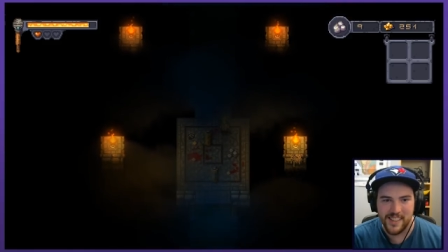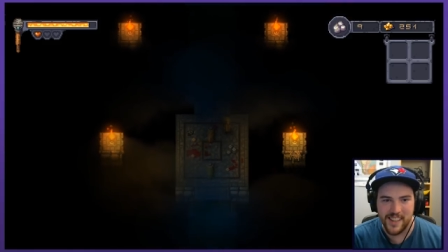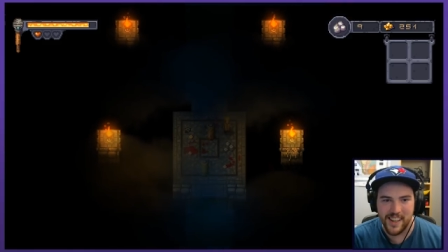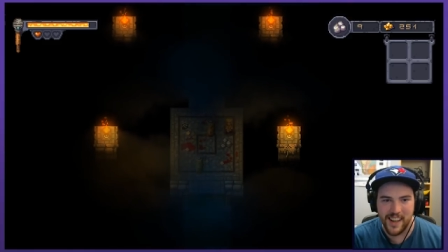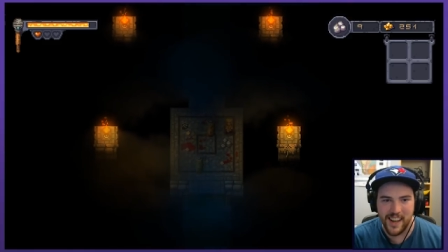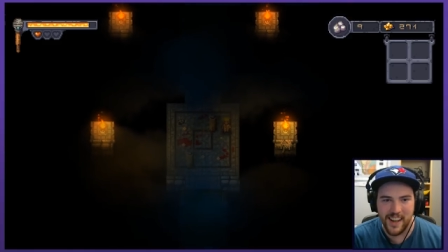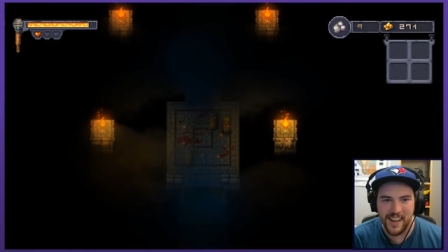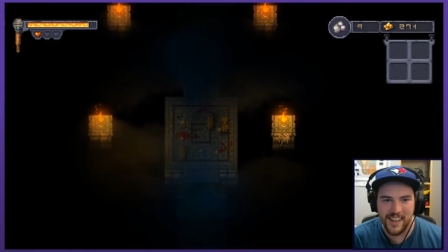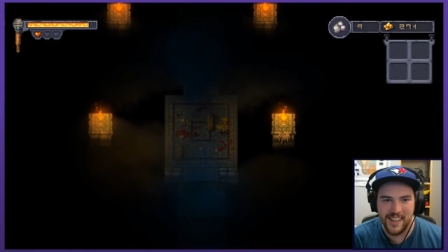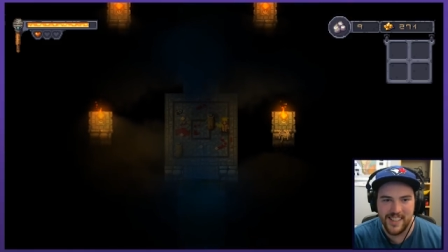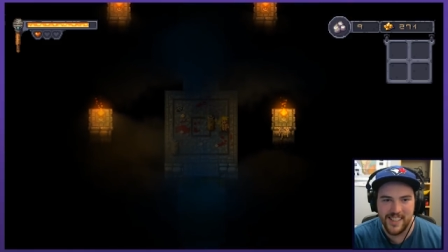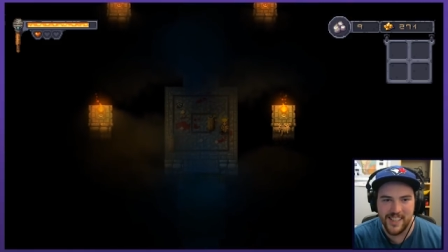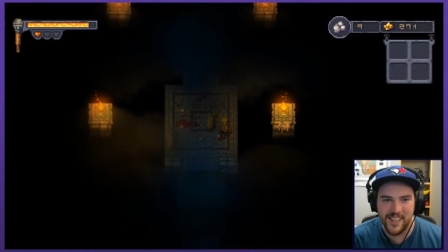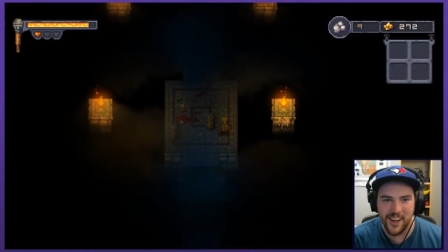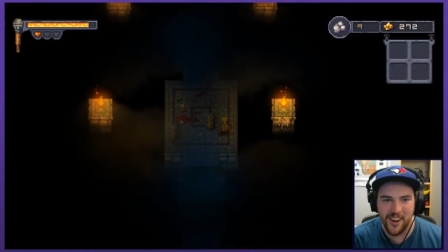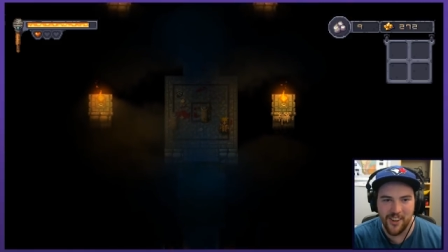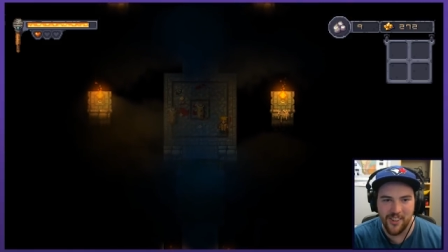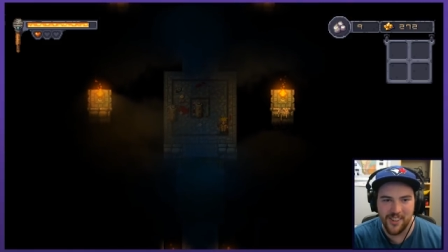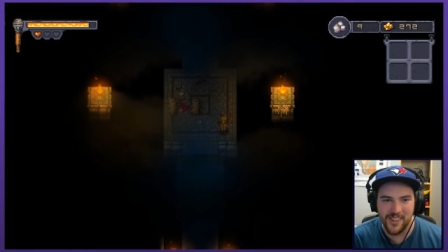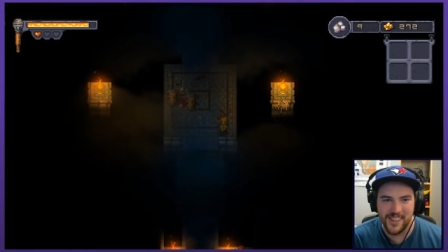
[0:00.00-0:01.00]
So I
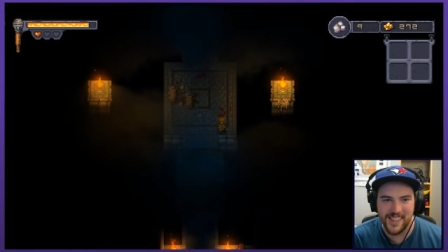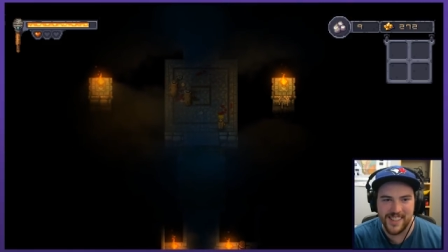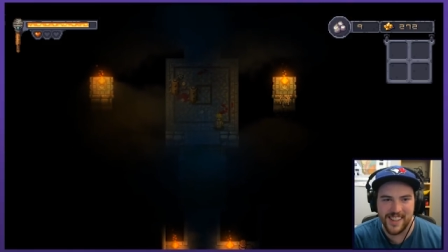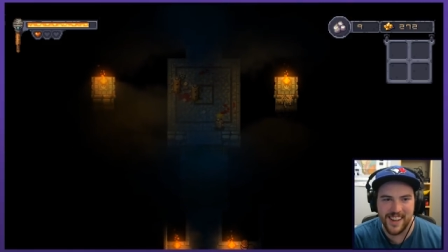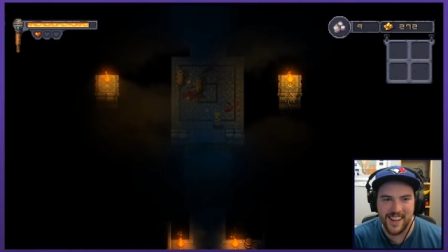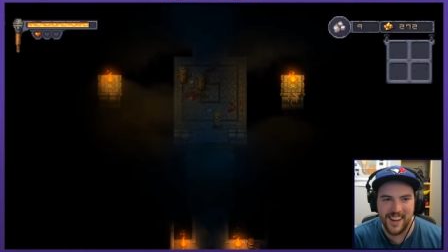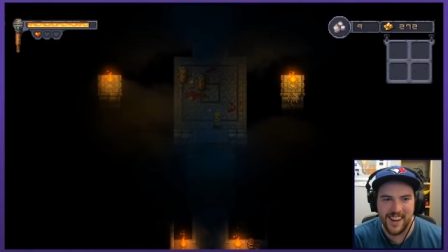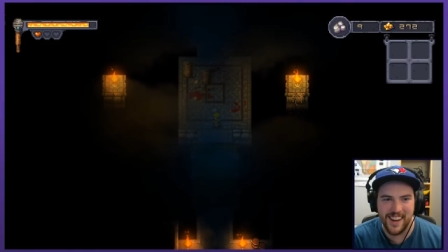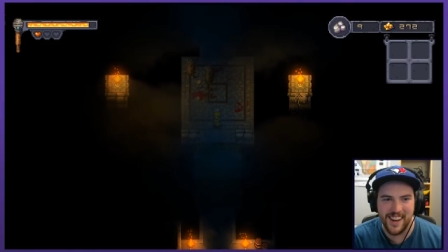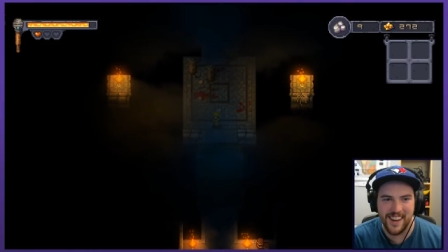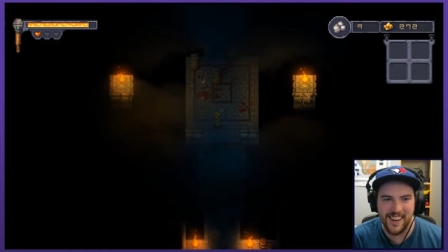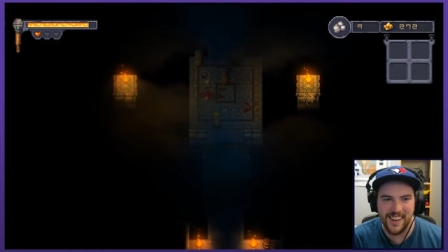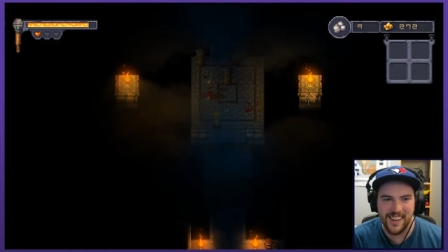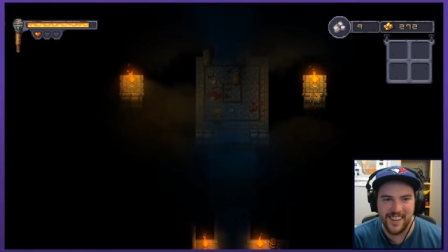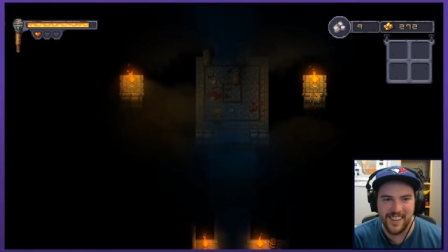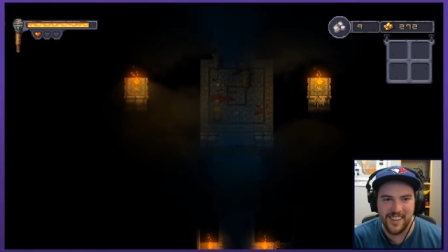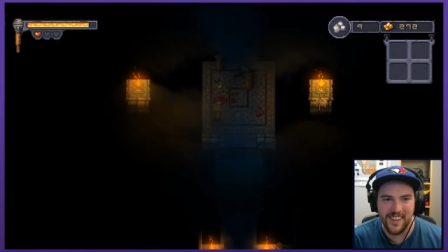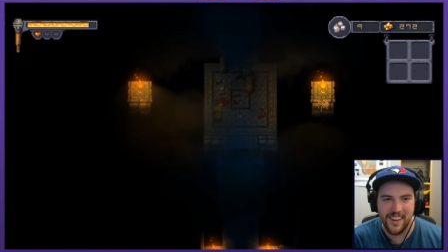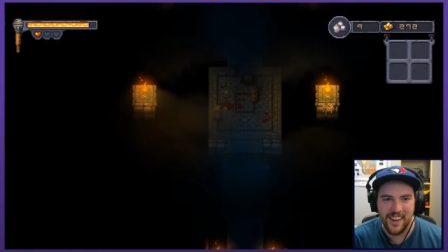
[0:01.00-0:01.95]
don't uh,